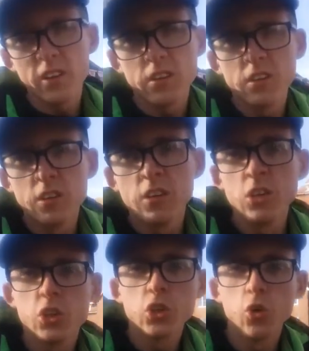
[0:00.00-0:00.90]
a
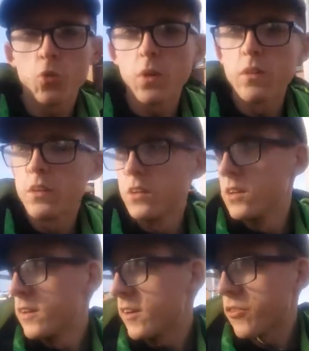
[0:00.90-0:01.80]
short one,
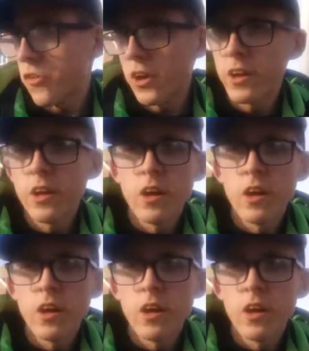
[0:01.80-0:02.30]
I have to say.